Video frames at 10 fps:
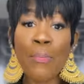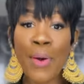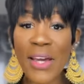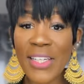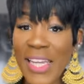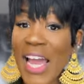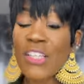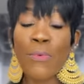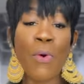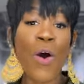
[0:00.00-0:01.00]
product lines
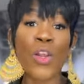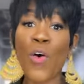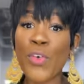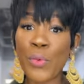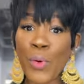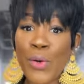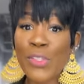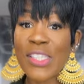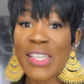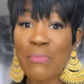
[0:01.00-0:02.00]
from all over the world
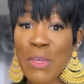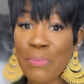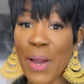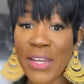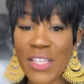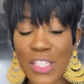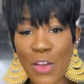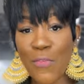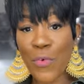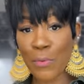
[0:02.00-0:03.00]
send me products
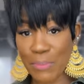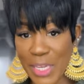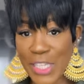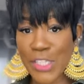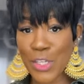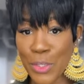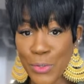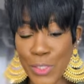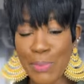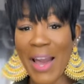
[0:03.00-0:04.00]
for me to
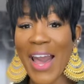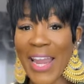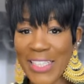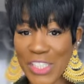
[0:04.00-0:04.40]
use behind the